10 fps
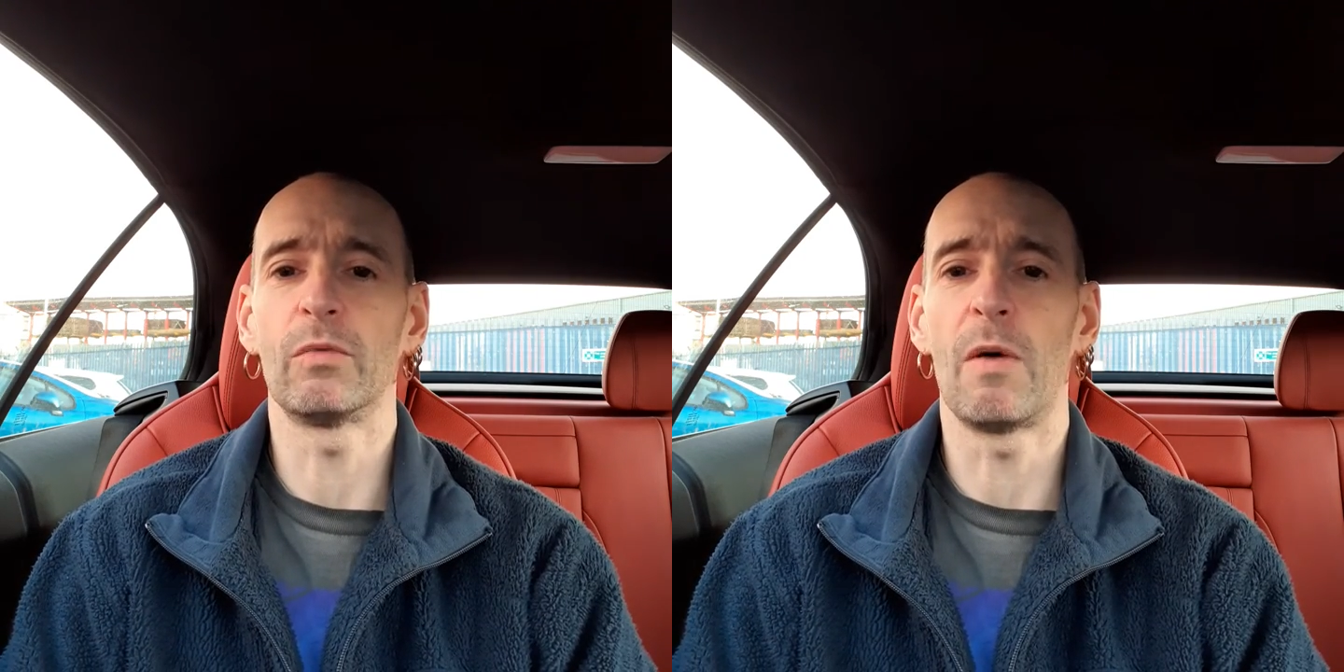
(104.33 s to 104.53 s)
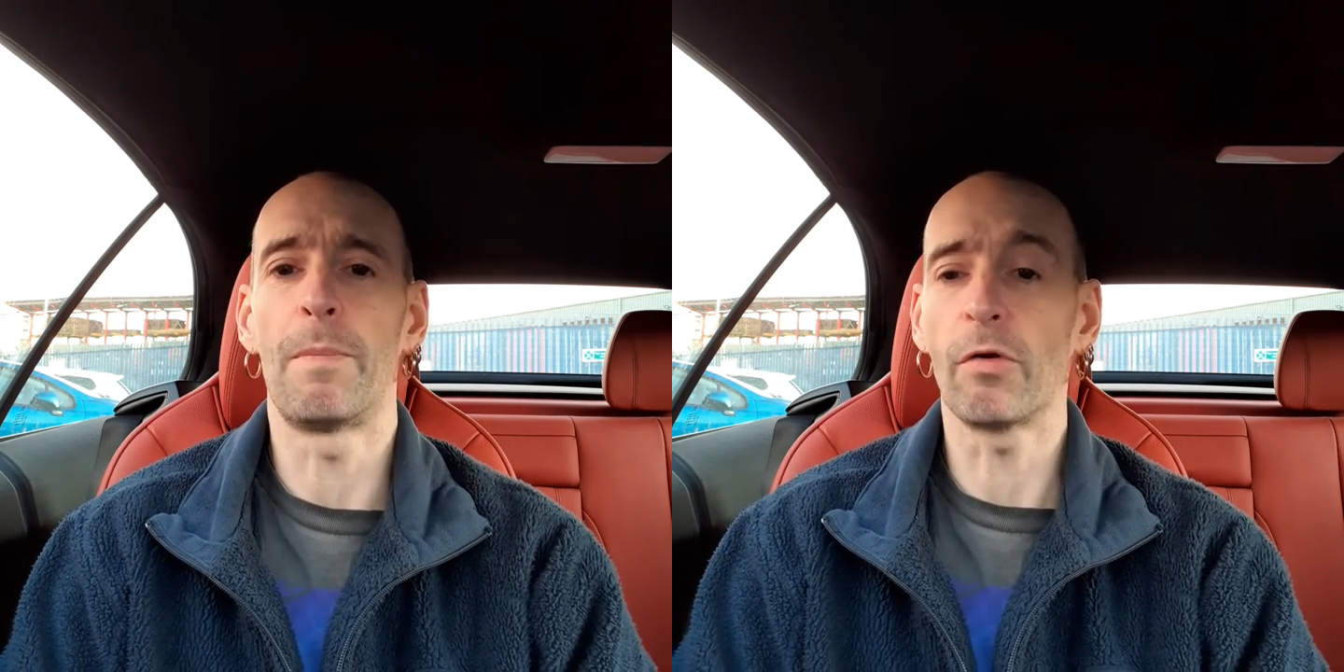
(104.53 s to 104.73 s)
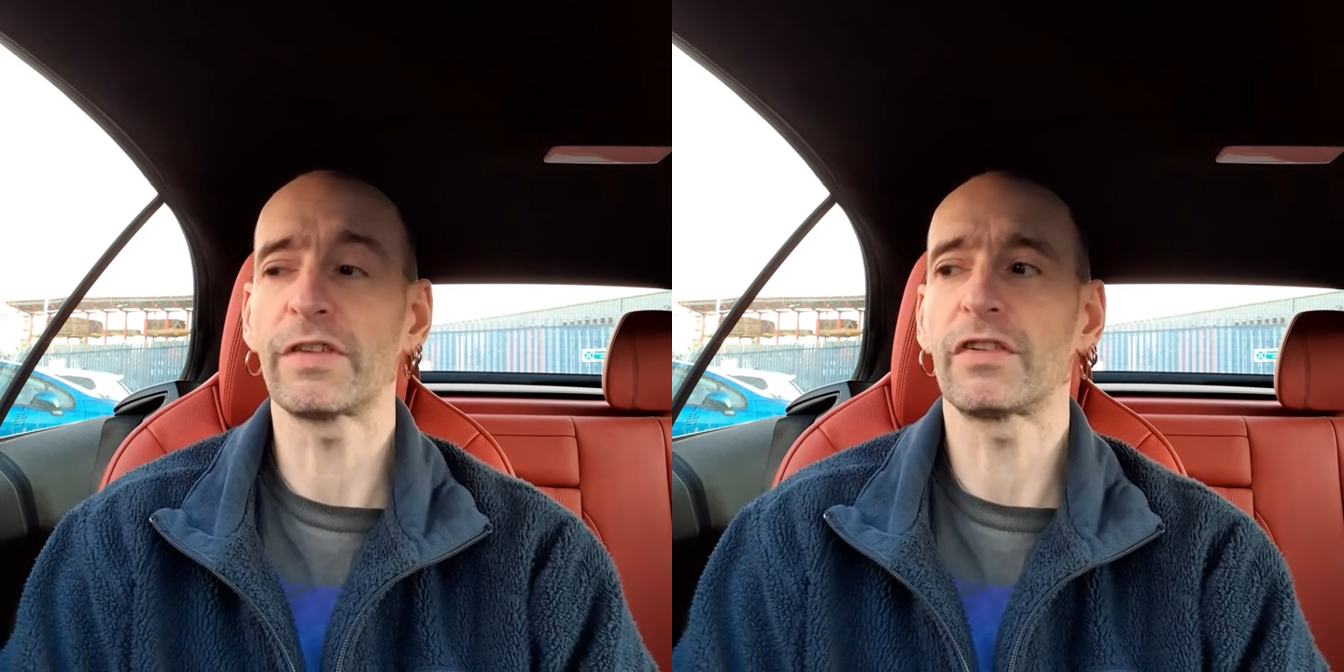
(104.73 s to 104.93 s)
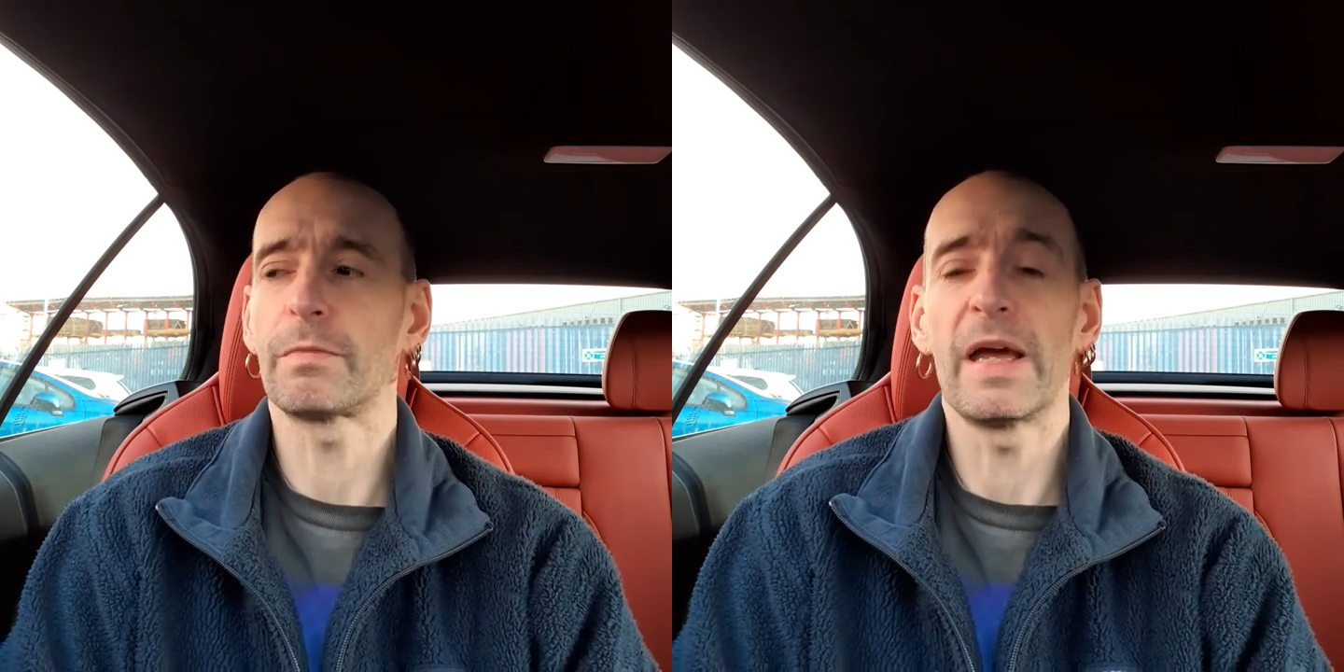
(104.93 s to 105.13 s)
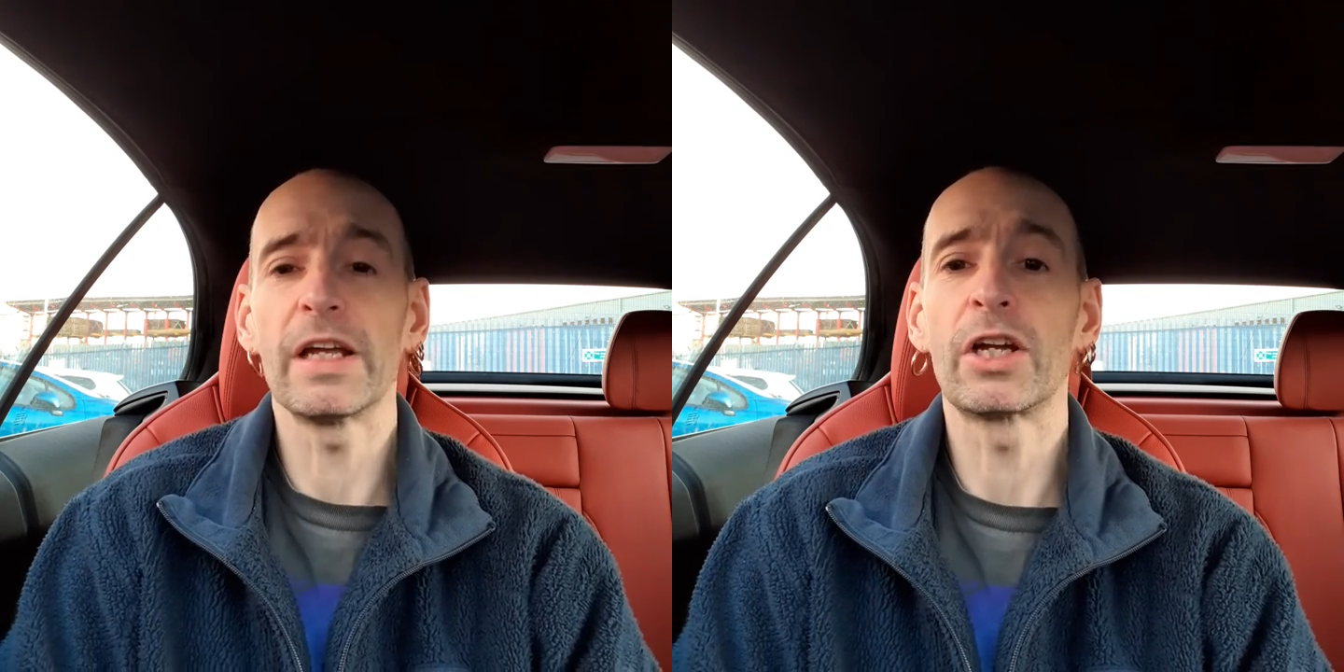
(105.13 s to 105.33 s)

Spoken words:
well, Boris has made a